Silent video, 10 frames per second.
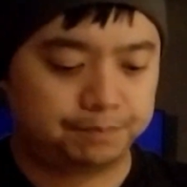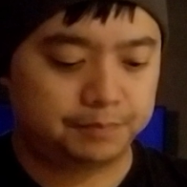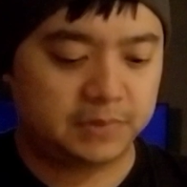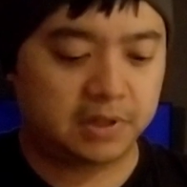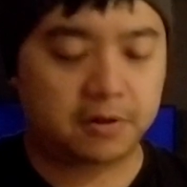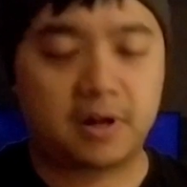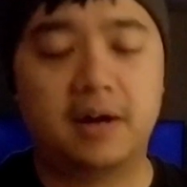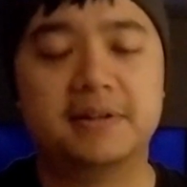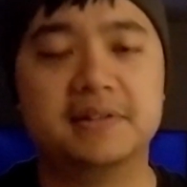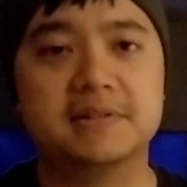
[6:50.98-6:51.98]
The other
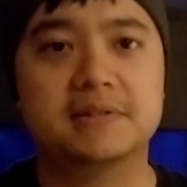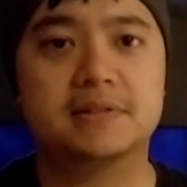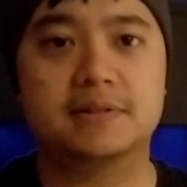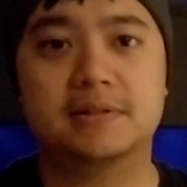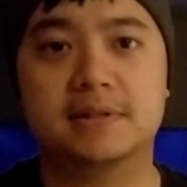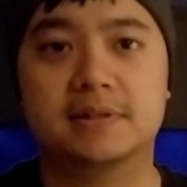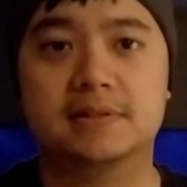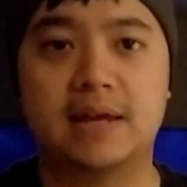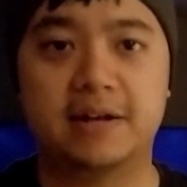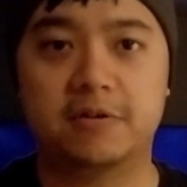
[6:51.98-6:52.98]
con is this
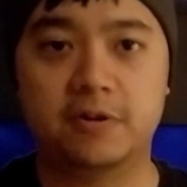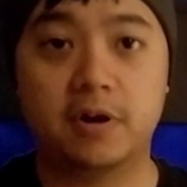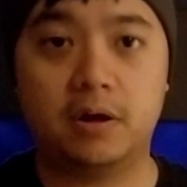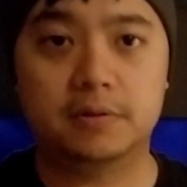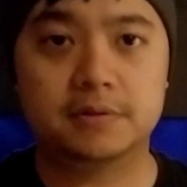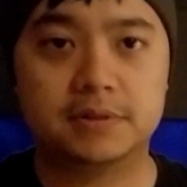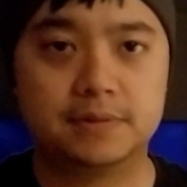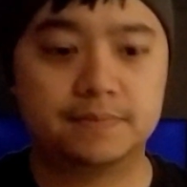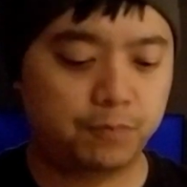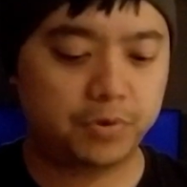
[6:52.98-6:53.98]
thing's
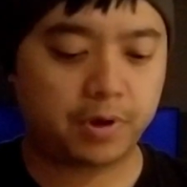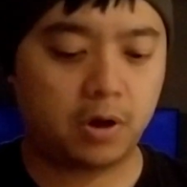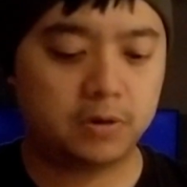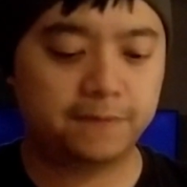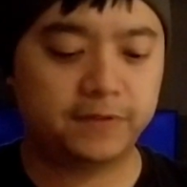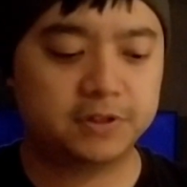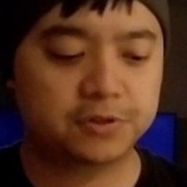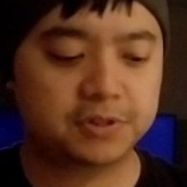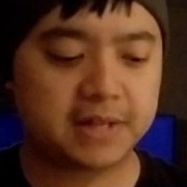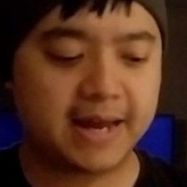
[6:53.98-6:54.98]
$800. With all the
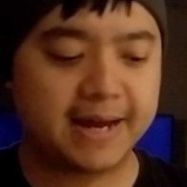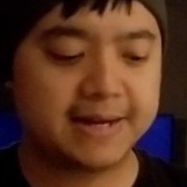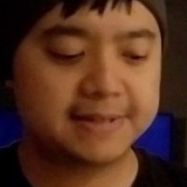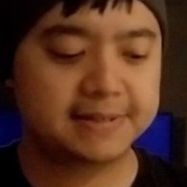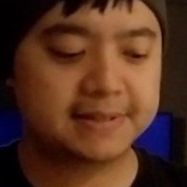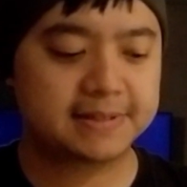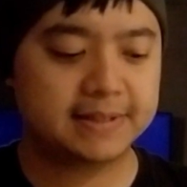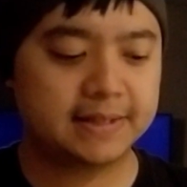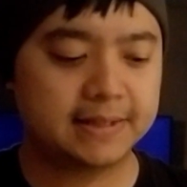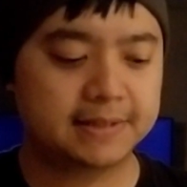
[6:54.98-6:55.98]
features it has,
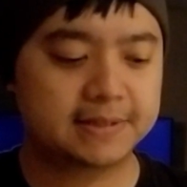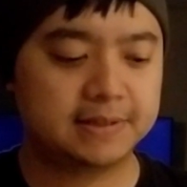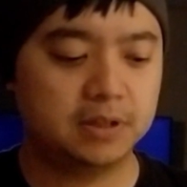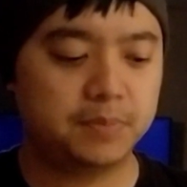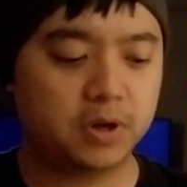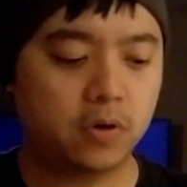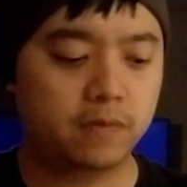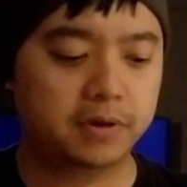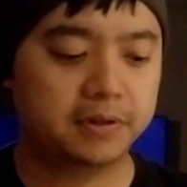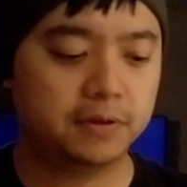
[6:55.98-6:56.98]
it's a little bit
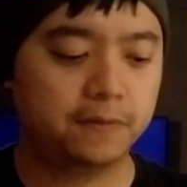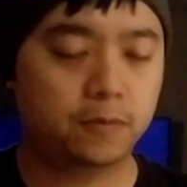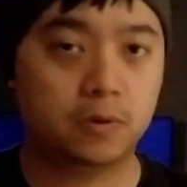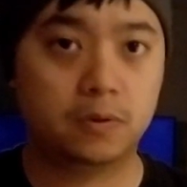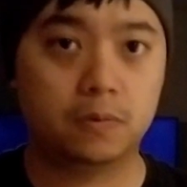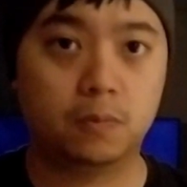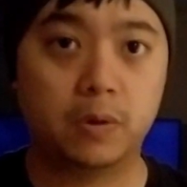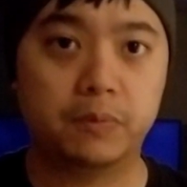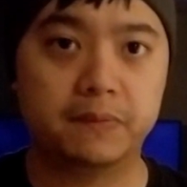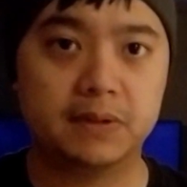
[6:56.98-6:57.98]
overkill for
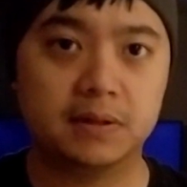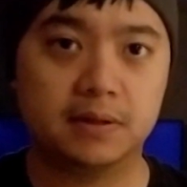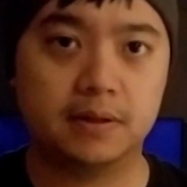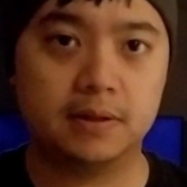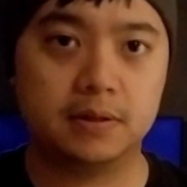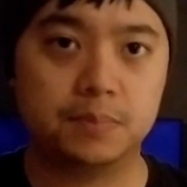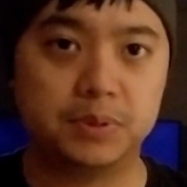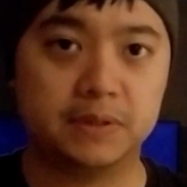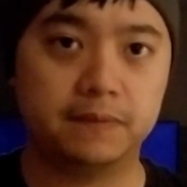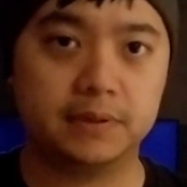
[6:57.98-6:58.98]
what we would need in the
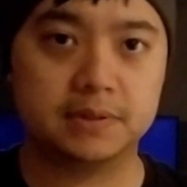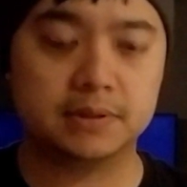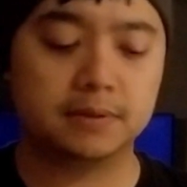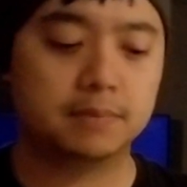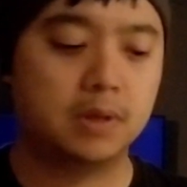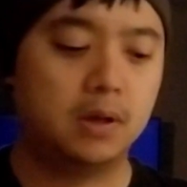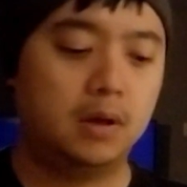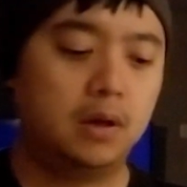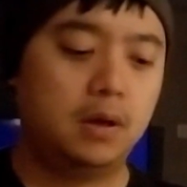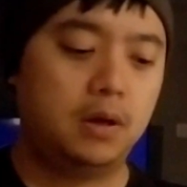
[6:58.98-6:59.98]
PEV scene.
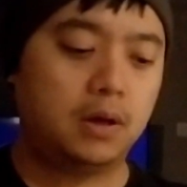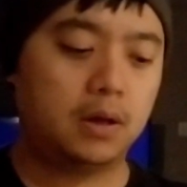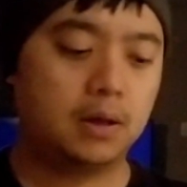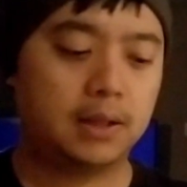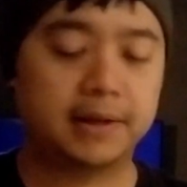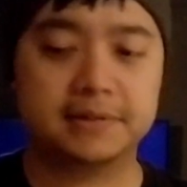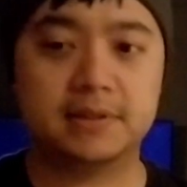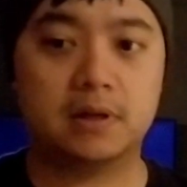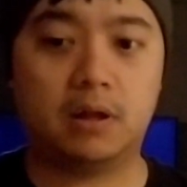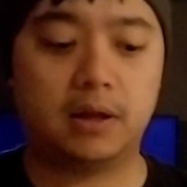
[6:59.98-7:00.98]
Like I
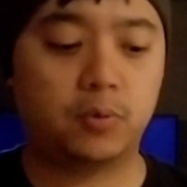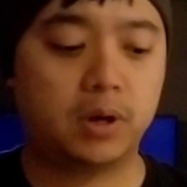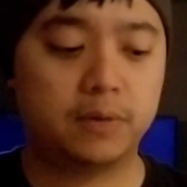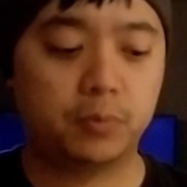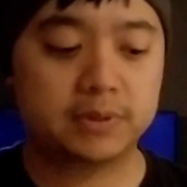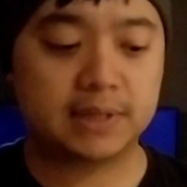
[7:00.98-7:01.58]
said, all I wanted was a